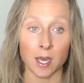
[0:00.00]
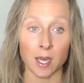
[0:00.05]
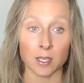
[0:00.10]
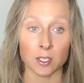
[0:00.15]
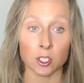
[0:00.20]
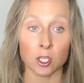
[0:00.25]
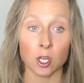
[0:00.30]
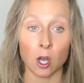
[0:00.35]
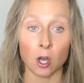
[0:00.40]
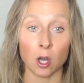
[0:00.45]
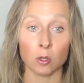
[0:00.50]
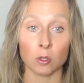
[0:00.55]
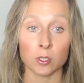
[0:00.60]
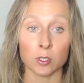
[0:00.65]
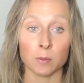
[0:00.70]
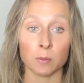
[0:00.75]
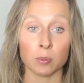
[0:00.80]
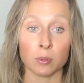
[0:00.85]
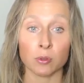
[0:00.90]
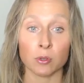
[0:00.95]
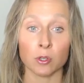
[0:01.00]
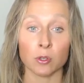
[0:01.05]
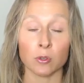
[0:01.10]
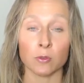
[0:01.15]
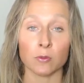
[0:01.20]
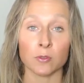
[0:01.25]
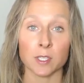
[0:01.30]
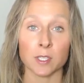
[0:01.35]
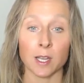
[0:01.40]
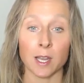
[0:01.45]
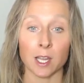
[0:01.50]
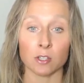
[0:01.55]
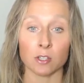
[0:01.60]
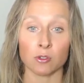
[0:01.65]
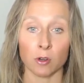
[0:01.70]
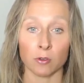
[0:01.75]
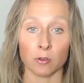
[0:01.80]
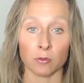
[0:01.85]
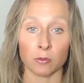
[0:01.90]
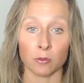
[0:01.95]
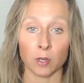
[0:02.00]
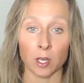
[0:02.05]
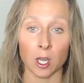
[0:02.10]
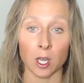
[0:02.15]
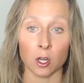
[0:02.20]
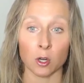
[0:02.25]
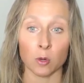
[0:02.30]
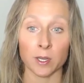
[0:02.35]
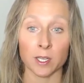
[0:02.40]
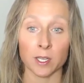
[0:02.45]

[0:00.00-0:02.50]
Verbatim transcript: and cold improves electron flow.